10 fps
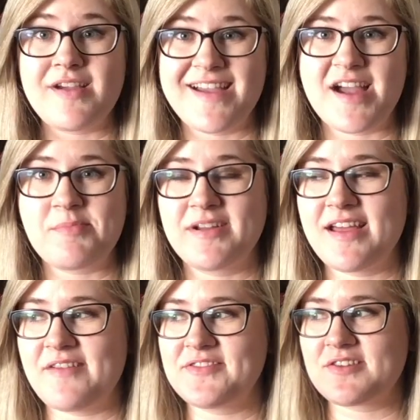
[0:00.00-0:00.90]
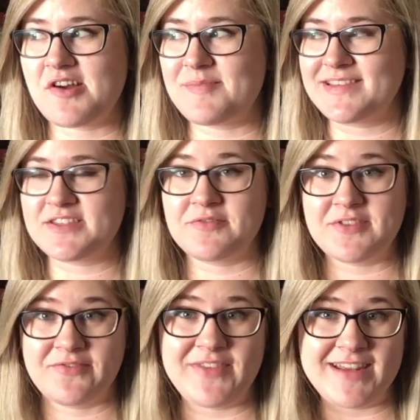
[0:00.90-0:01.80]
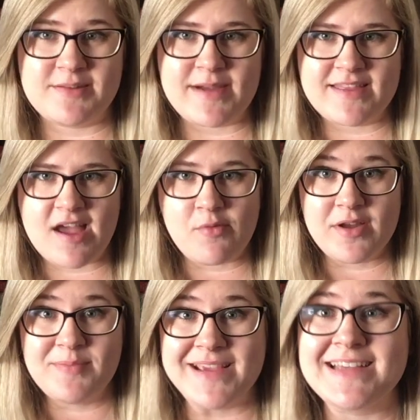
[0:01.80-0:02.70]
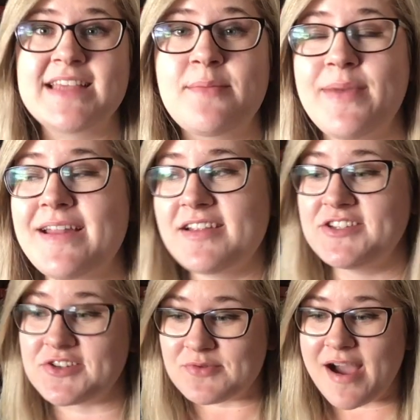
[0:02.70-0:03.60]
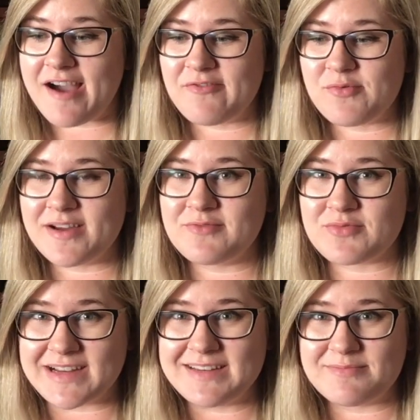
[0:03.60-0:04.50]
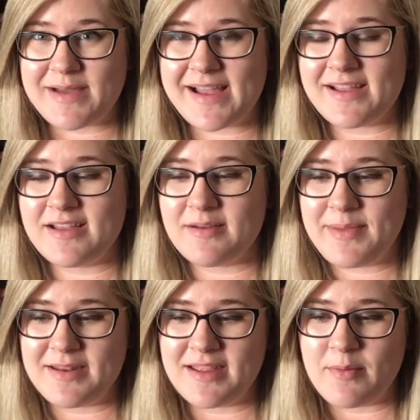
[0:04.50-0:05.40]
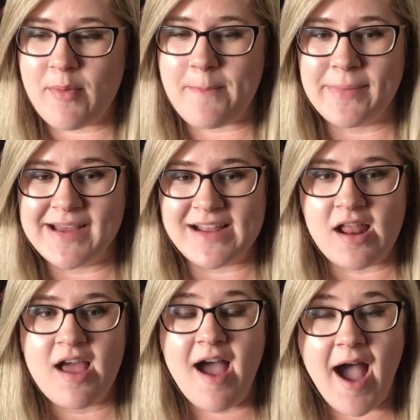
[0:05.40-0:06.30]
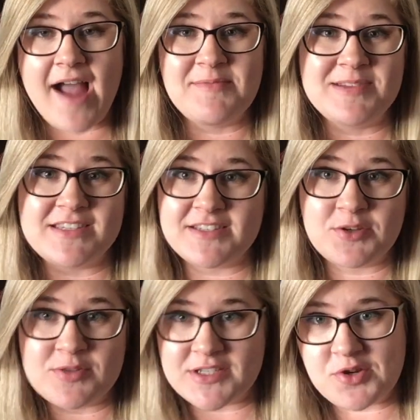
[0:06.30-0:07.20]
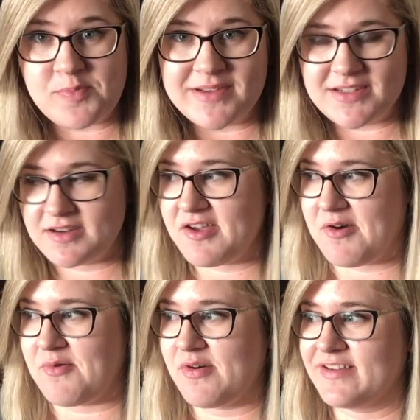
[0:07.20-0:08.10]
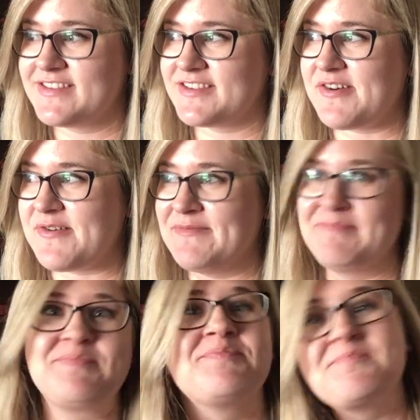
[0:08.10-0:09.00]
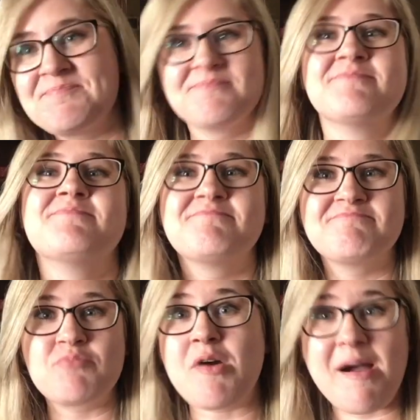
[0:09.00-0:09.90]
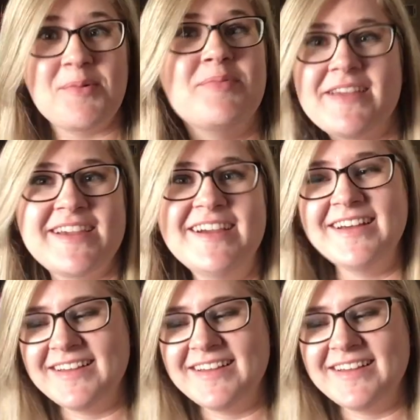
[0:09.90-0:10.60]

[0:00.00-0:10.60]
Okay, I'm gonna have to call myself defeated by that one because I bet I do have one written by a pen name, but I'm just too stupid to know. So, probably